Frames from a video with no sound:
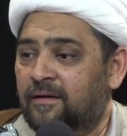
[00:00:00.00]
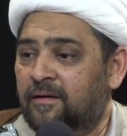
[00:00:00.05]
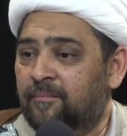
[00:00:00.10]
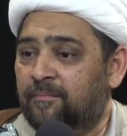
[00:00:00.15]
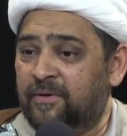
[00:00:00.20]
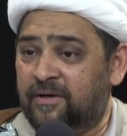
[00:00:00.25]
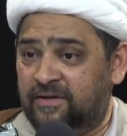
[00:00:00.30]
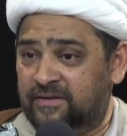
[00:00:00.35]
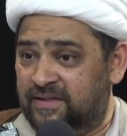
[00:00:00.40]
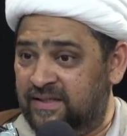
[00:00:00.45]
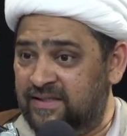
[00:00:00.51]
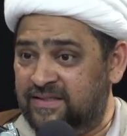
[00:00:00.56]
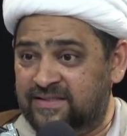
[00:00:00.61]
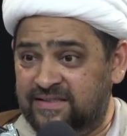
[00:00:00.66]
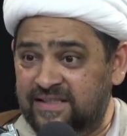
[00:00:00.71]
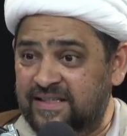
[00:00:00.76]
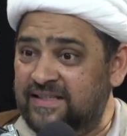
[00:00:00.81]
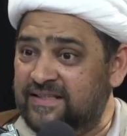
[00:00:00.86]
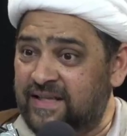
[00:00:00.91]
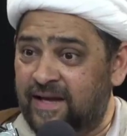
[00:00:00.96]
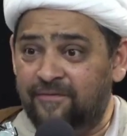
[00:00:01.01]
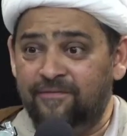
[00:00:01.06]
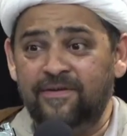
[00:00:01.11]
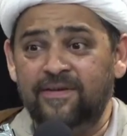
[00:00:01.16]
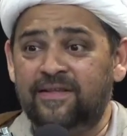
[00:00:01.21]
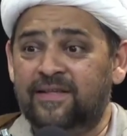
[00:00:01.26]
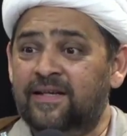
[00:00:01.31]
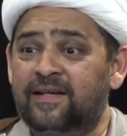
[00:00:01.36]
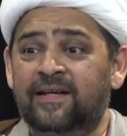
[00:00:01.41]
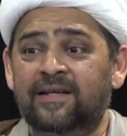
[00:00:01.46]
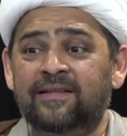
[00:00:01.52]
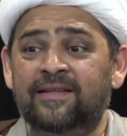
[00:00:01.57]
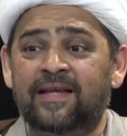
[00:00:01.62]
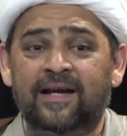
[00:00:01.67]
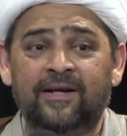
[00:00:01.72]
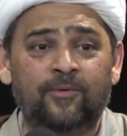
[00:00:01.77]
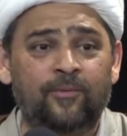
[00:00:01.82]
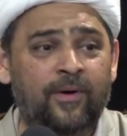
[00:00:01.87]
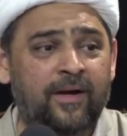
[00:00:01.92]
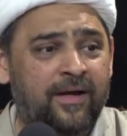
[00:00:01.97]
because he sees everything in
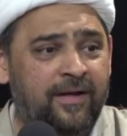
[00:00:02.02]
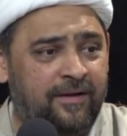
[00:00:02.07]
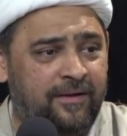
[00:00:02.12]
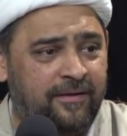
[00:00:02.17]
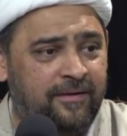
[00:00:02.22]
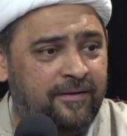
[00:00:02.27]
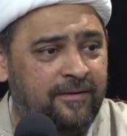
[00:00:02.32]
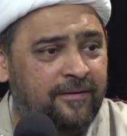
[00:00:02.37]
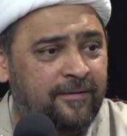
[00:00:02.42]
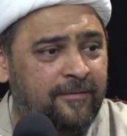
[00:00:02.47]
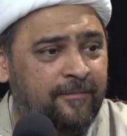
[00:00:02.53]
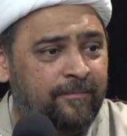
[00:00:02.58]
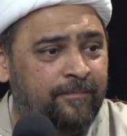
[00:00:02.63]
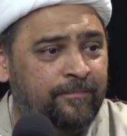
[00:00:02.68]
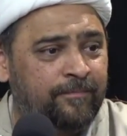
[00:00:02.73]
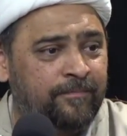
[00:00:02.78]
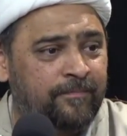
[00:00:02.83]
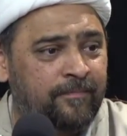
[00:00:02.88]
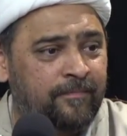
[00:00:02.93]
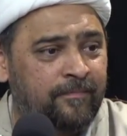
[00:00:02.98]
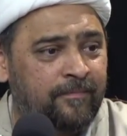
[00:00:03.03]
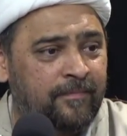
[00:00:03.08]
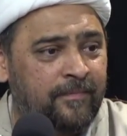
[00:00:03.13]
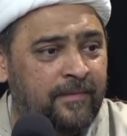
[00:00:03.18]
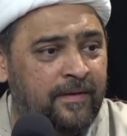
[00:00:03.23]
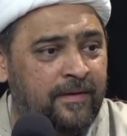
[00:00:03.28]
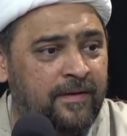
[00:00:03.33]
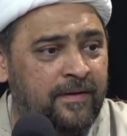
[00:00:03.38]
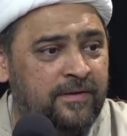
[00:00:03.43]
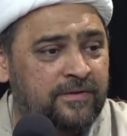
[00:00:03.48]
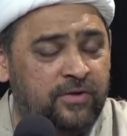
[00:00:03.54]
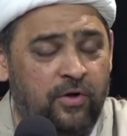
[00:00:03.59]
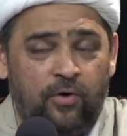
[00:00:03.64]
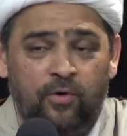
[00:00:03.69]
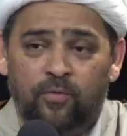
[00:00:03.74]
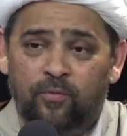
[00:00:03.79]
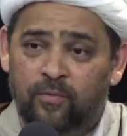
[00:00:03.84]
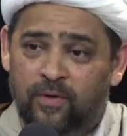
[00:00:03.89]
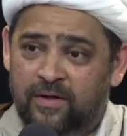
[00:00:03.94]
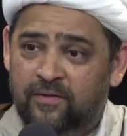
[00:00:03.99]
that way.
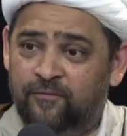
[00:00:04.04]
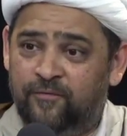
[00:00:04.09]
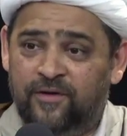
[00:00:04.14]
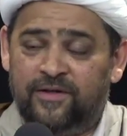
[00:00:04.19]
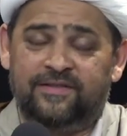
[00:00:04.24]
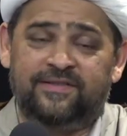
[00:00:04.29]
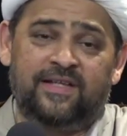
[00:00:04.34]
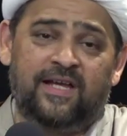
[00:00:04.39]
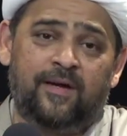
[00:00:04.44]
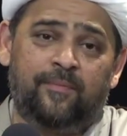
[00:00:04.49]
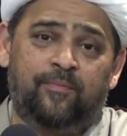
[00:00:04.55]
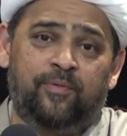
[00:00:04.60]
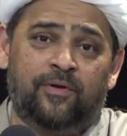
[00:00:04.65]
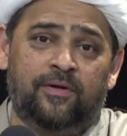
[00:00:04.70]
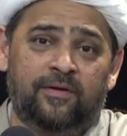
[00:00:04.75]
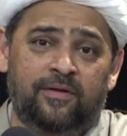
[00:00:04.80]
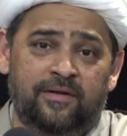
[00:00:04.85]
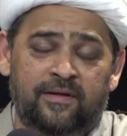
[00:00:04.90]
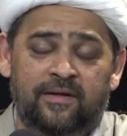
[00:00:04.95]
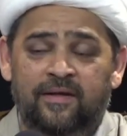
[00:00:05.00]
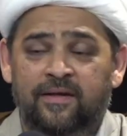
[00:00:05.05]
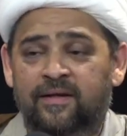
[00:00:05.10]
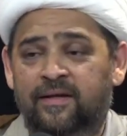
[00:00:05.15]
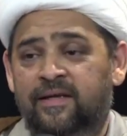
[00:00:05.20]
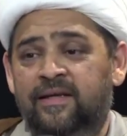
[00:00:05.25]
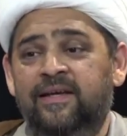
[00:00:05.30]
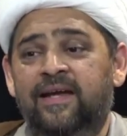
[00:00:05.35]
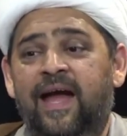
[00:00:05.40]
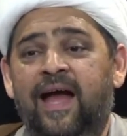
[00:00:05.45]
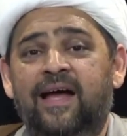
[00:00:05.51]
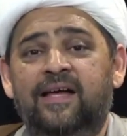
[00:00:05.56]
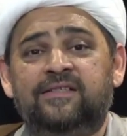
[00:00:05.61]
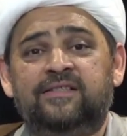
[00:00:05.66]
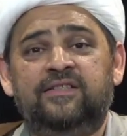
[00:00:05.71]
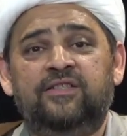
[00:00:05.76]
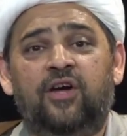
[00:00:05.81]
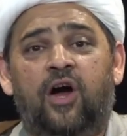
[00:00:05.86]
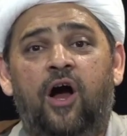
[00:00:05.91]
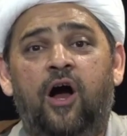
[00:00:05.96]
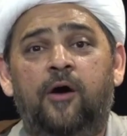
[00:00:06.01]
So when, for example, he has
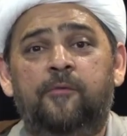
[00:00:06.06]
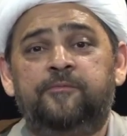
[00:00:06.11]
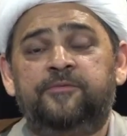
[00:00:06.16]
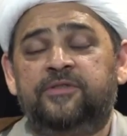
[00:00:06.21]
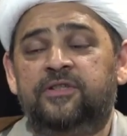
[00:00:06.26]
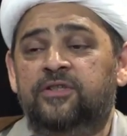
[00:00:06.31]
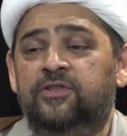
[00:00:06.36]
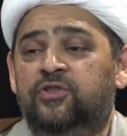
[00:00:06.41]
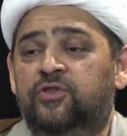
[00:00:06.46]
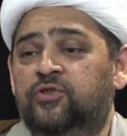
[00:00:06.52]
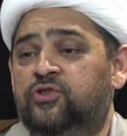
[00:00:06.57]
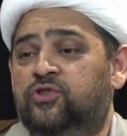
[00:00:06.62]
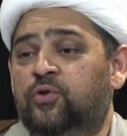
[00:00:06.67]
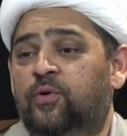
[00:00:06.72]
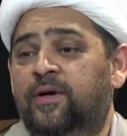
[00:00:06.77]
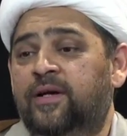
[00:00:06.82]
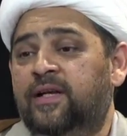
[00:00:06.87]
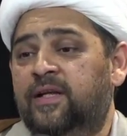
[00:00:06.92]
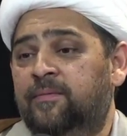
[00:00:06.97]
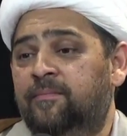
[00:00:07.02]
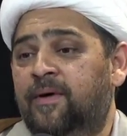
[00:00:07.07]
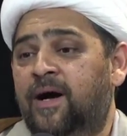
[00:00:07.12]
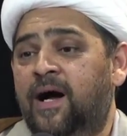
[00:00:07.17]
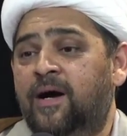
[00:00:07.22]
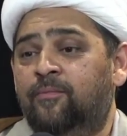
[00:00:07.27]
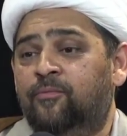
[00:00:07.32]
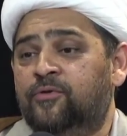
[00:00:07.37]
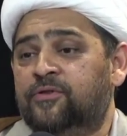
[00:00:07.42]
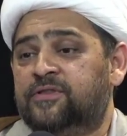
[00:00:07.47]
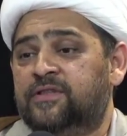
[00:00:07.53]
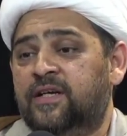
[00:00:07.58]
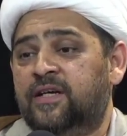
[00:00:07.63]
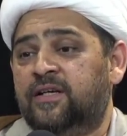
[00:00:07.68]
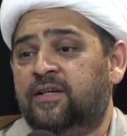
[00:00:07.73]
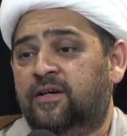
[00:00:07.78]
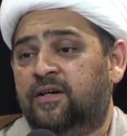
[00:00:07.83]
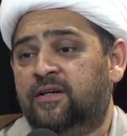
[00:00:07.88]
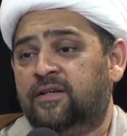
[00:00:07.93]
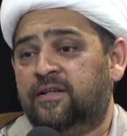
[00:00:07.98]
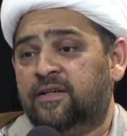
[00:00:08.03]
the option to join Imam Hussein
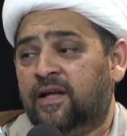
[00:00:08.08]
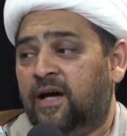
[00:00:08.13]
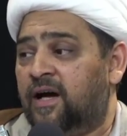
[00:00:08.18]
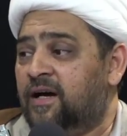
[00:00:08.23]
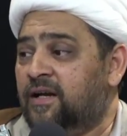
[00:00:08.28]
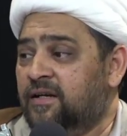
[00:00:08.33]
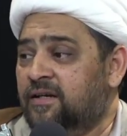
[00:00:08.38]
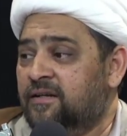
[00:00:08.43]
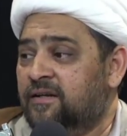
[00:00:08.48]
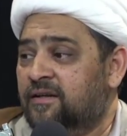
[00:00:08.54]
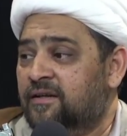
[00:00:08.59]
or not,